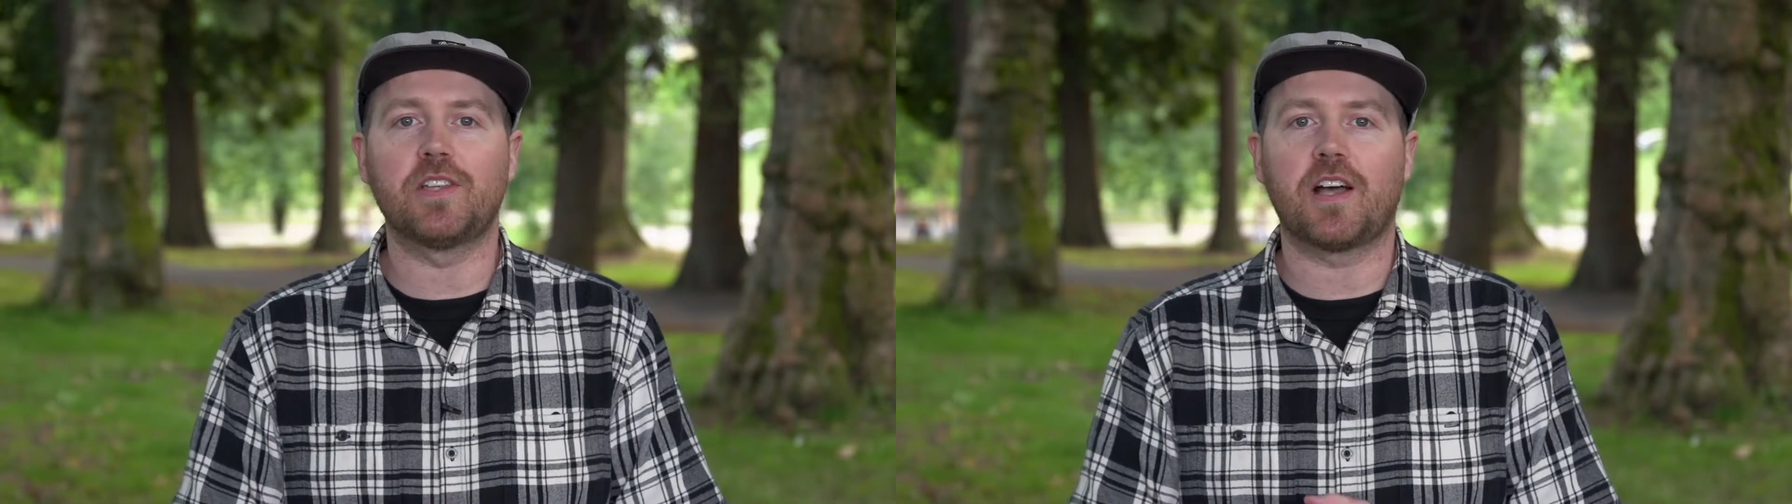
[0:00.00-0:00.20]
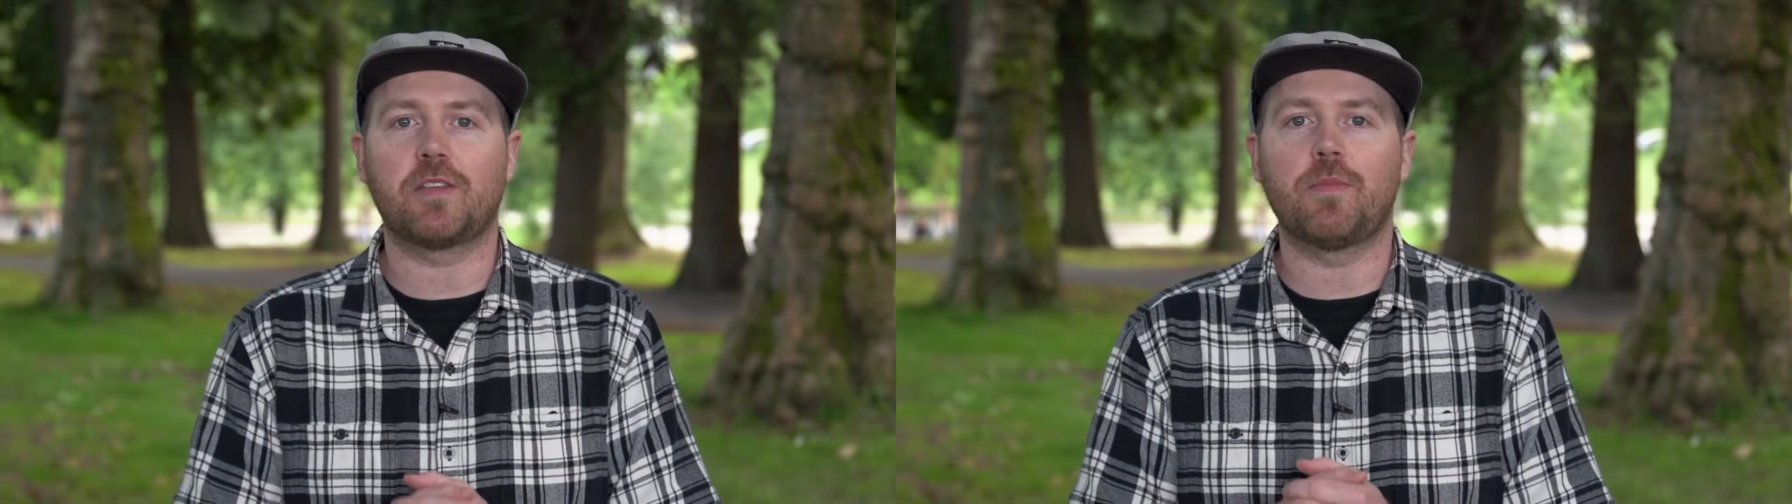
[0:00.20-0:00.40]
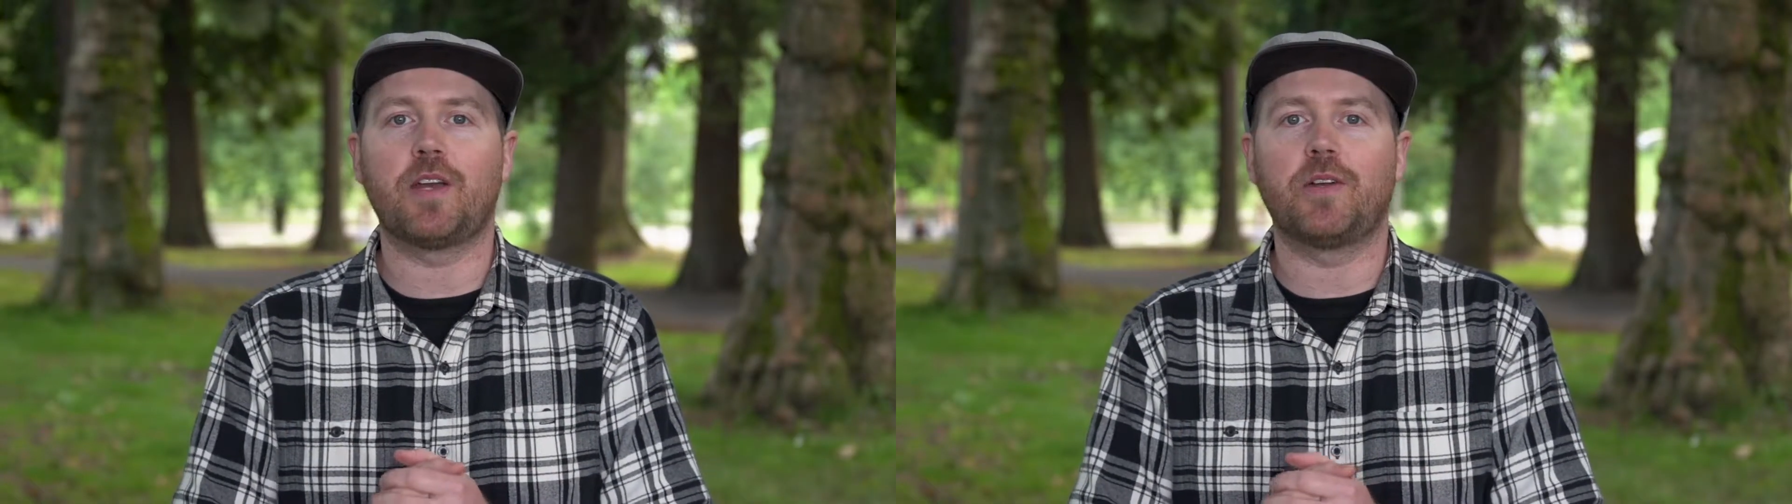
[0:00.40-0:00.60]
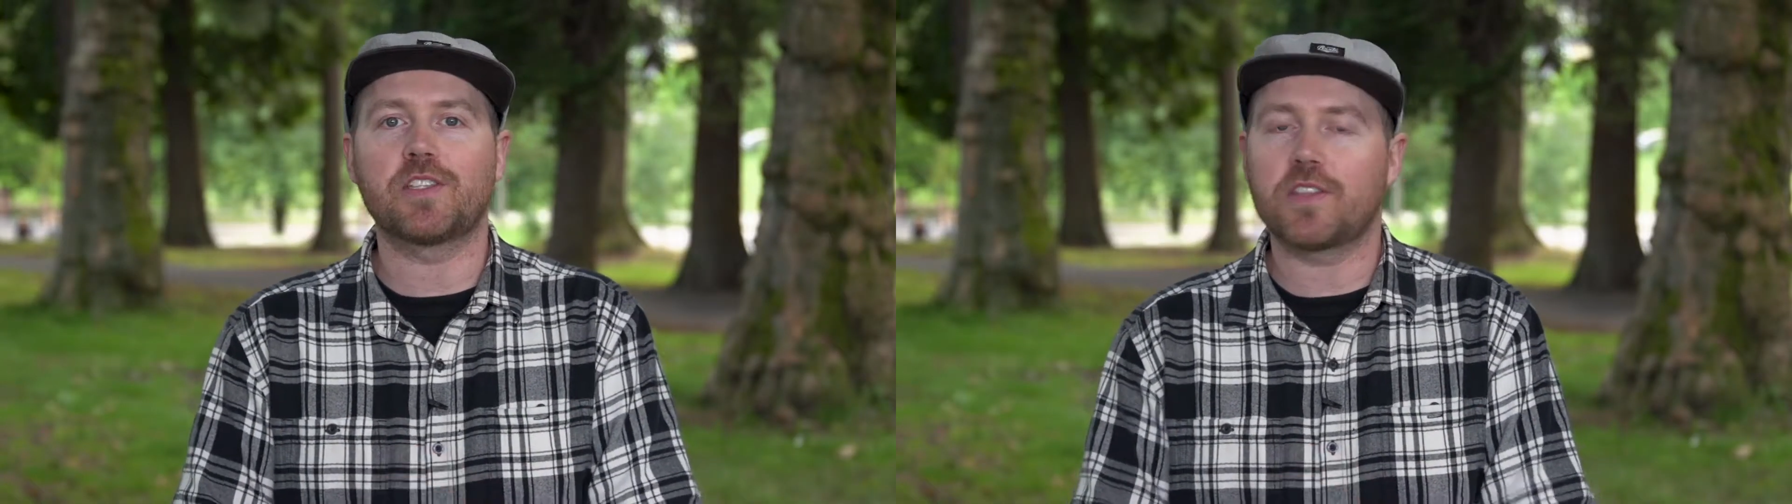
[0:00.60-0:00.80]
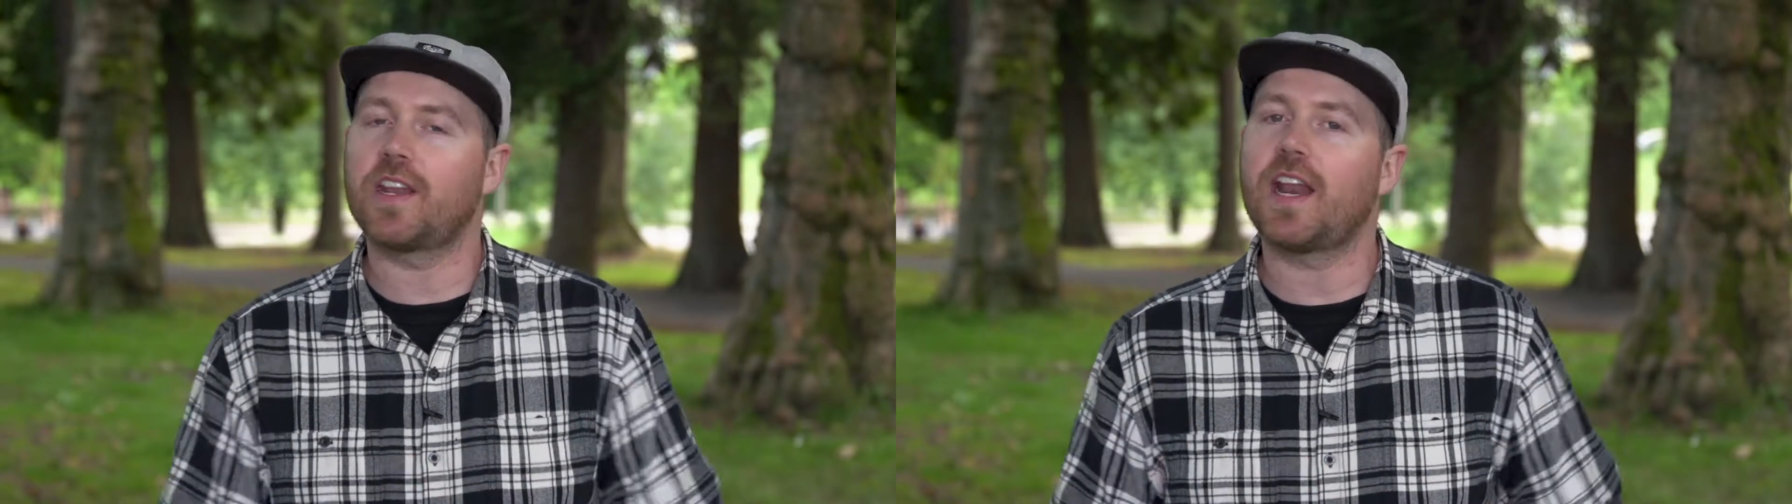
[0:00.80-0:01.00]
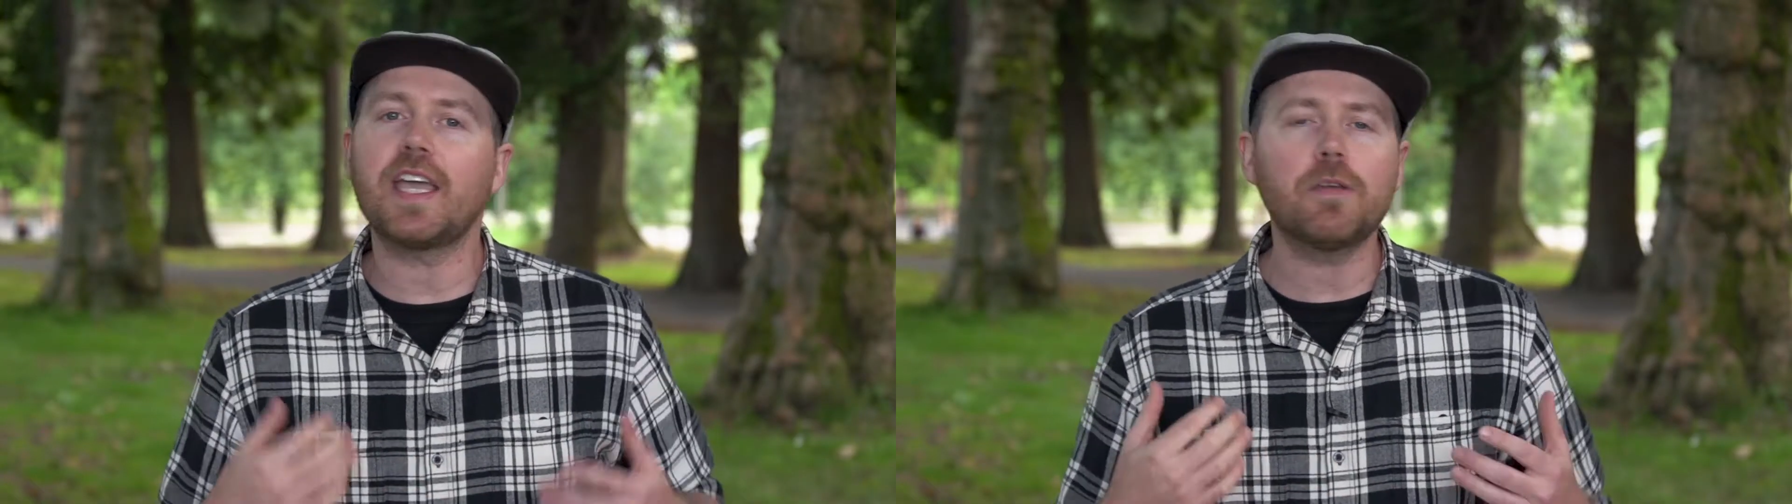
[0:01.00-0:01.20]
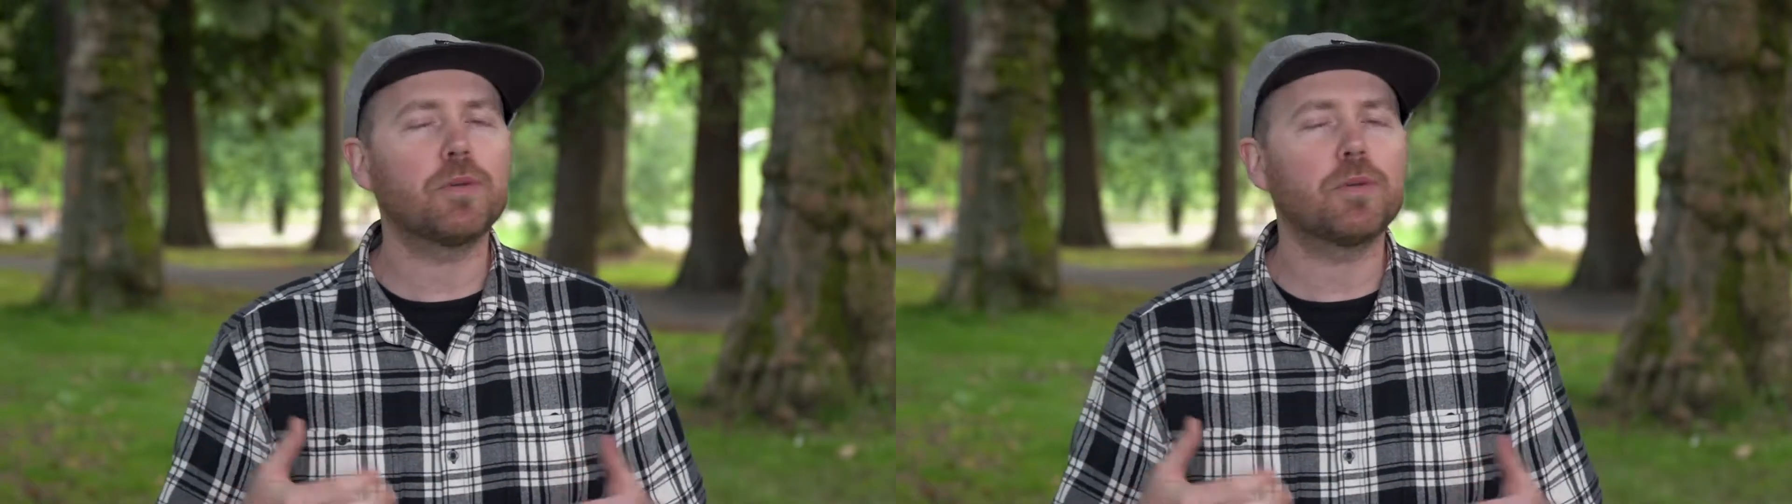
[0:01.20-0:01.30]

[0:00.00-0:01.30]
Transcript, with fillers: documentary so that I can